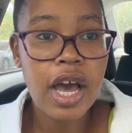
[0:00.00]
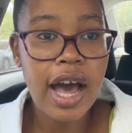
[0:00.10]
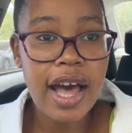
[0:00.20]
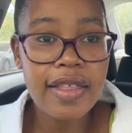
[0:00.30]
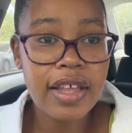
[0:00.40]

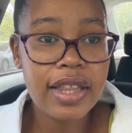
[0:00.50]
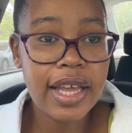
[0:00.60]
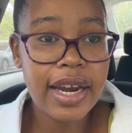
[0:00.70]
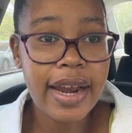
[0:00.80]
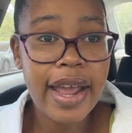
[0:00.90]
other than
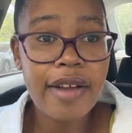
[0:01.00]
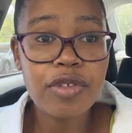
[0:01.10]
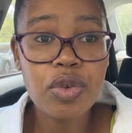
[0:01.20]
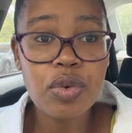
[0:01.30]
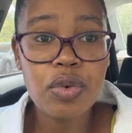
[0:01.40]
that, I'd have
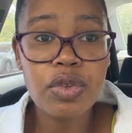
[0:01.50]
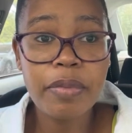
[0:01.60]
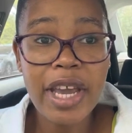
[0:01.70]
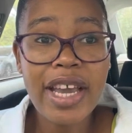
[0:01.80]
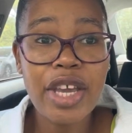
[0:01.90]
to
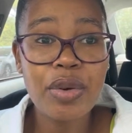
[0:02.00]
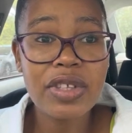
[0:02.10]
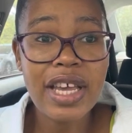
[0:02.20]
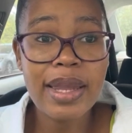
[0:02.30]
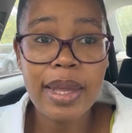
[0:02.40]
make a
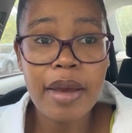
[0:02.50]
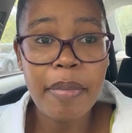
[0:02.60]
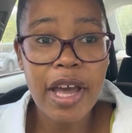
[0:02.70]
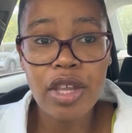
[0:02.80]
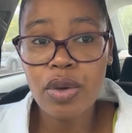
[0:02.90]
U-turn there
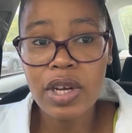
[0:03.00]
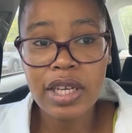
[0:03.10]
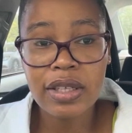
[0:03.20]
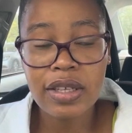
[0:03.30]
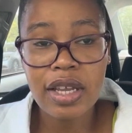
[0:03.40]
by
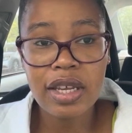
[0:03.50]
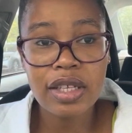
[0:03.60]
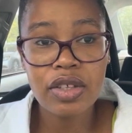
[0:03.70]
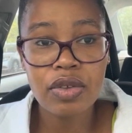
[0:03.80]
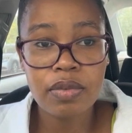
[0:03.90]
Newlands, and
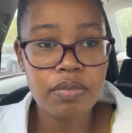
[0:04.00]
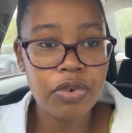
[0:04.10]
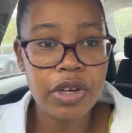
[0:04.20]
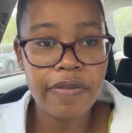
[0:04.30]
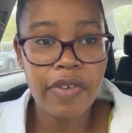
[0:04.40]
that's
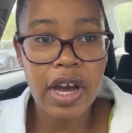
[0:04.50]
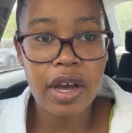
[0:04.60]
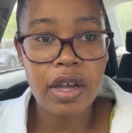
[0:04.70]
pretty far.